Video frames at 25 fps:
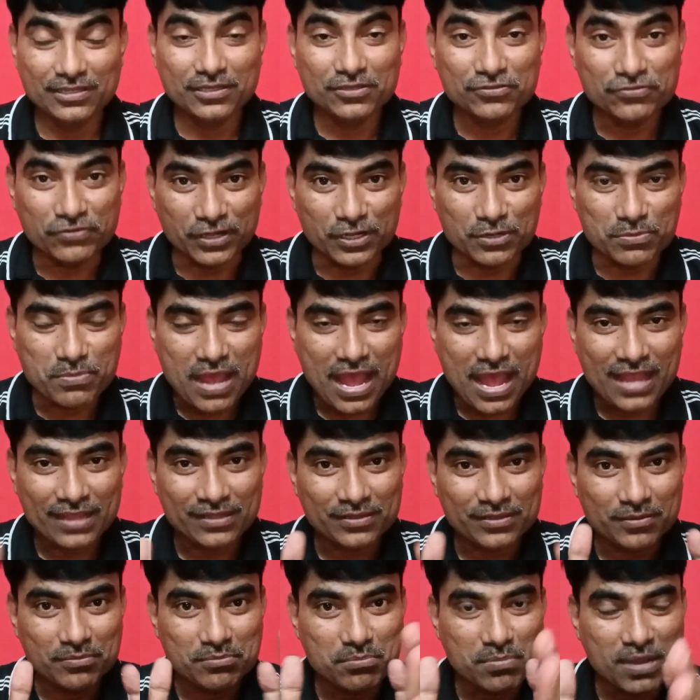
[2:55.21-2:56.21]

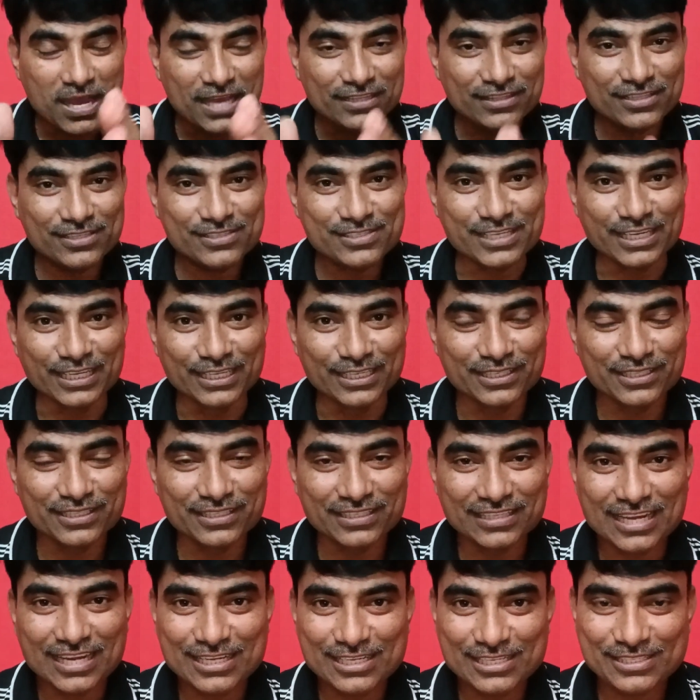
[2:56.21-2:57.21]
feedback by the sender,
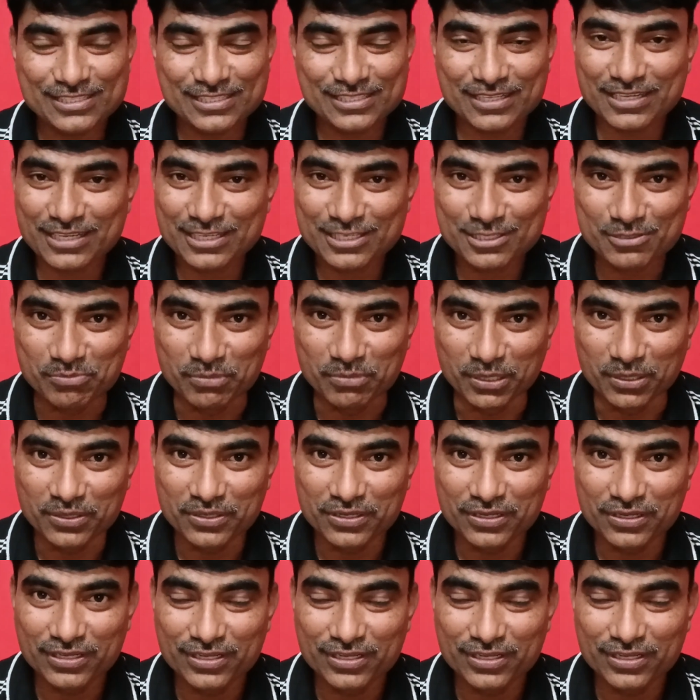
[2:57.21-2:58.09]
that is the husband.